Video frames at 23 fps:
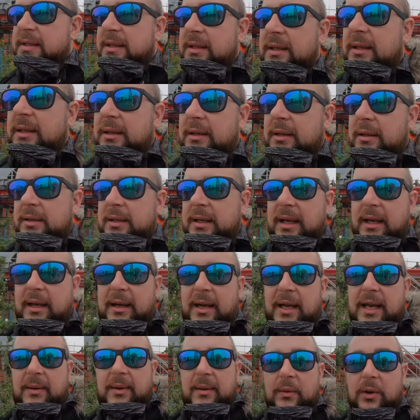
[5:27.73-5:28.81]
uh,
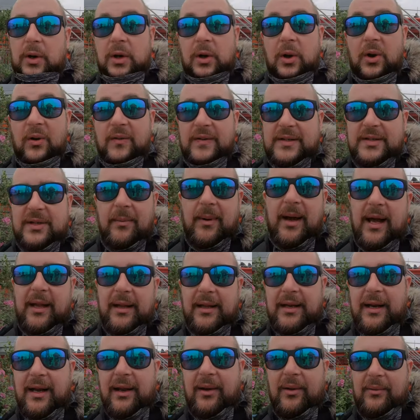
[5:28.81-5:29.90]
yeah. Anyway, we're gonna go over to
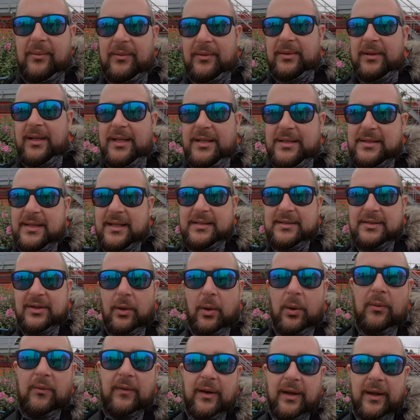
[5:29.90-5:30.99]
Kumali now. Let's let's
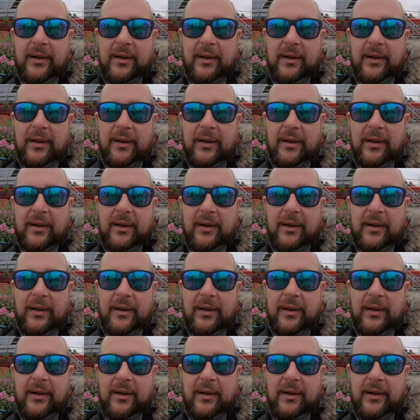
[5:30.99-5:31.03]
go over